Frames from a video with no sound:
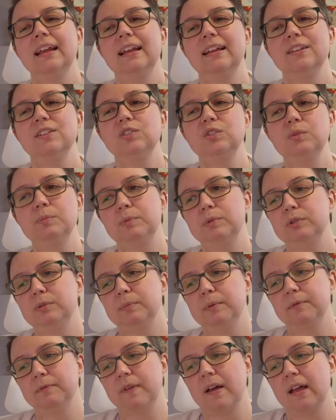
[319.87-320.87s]
Super
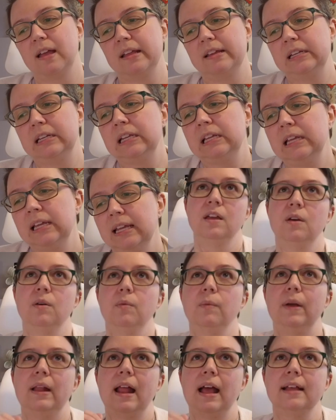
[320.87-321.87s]
duper fun.
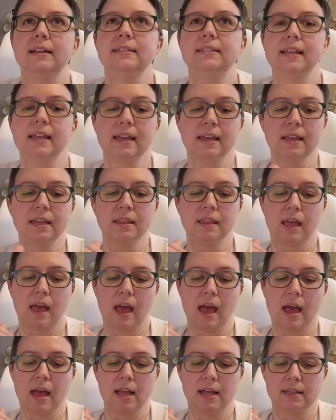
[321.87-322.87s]
When I say
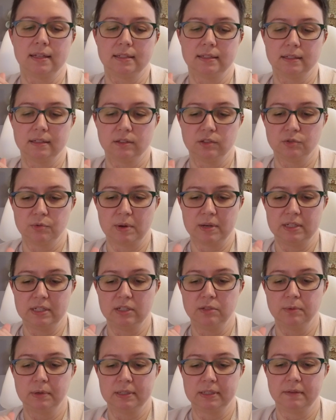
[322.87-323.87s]
that
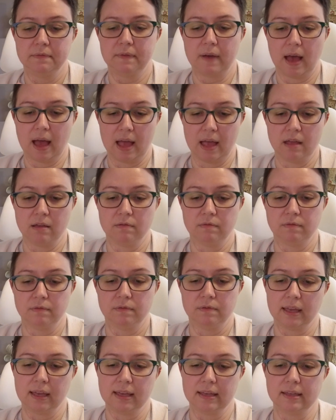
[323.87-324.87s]
2025
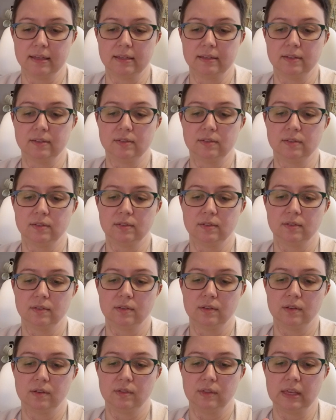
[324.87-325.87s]
is
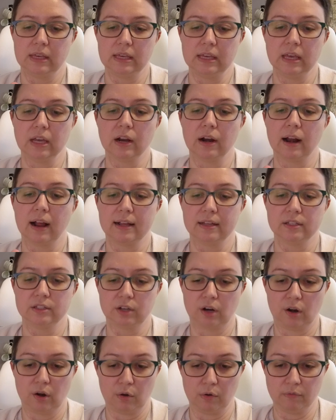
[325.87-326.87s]
the year I
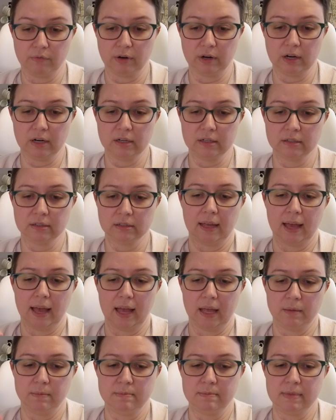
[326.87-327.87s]
start over,
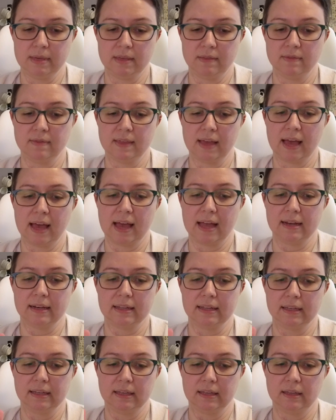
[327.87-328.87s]
I mean that
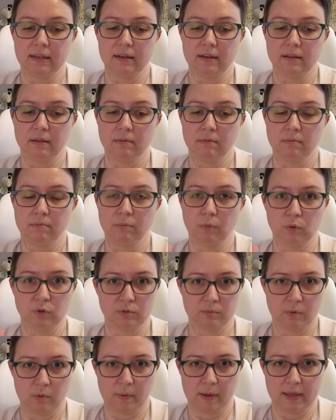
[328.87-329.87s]
in
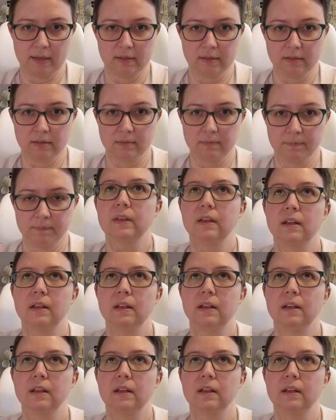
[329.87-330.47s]
multiple ways.